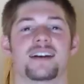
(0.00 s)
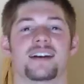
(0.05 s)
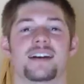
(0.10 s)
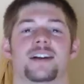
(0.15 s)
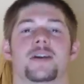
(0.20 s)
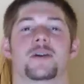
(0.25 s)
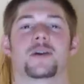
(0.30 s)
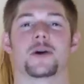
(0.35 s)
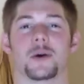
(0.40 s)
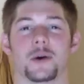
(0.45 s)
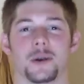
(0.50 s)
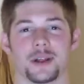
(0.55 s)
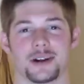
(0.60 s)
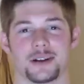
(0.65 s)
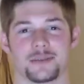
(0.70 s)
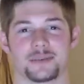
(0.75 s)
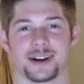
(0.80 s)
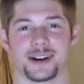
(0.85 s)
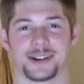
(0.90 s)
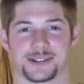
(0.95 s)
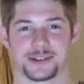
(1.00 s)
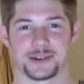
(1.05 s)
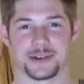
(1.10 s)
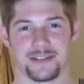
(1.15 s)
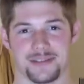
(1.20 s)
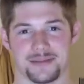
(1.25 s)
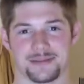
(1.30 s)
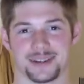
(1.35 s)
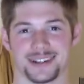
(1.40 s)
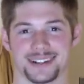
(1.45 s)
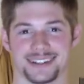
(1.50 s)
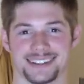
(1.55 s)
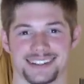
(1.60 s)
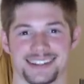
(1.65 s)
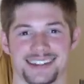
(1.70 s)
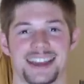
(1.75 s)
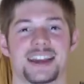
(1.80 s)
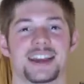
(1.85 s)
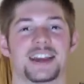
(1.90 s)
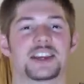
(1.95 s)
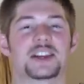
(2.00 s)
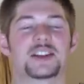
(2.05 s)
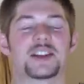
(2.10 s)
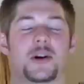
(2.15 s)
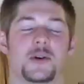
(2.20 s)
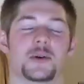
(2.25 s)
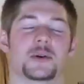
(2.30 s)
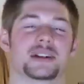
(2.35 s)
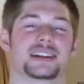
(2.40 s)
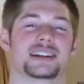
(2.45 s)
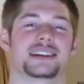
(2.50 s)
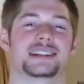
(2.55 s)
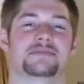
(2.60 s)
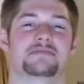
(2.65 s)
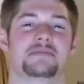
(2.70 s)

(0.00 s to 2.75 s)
Hello, hola, and bonjour, everybody. You know who it is,